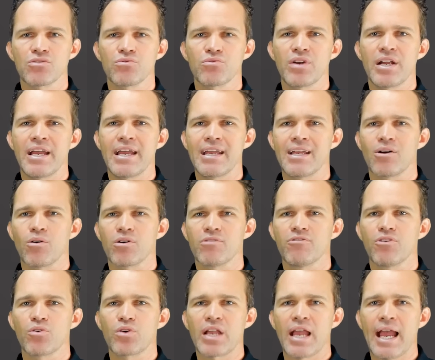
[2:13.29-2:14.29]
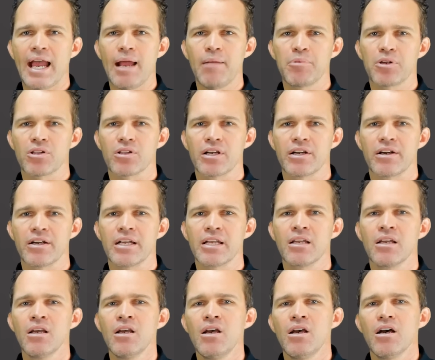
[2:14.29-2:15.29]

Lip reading: array or vocabulary